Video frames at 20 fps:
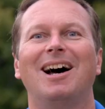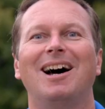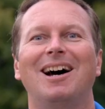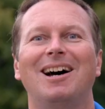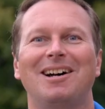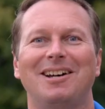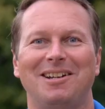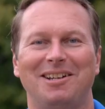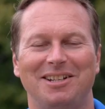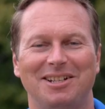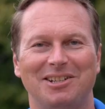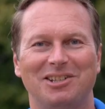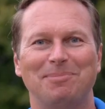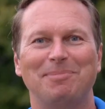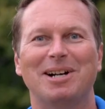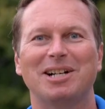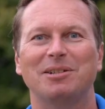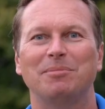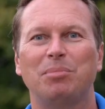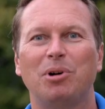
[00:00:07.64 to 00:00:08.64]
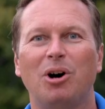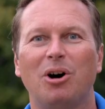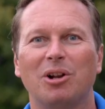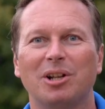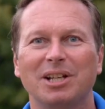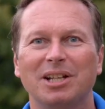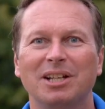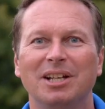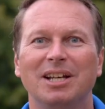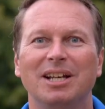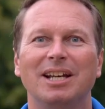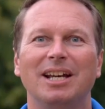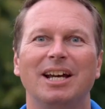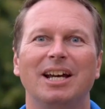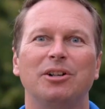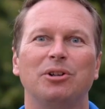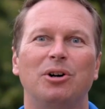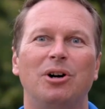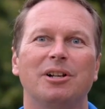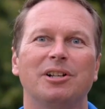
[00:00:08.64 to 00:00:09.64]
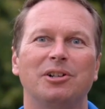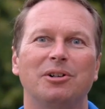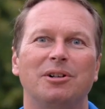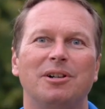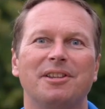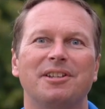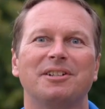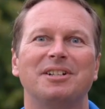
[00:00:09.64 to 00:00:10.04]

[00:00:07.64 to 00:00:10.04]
Hi, it's Martin Pauly. And all in all,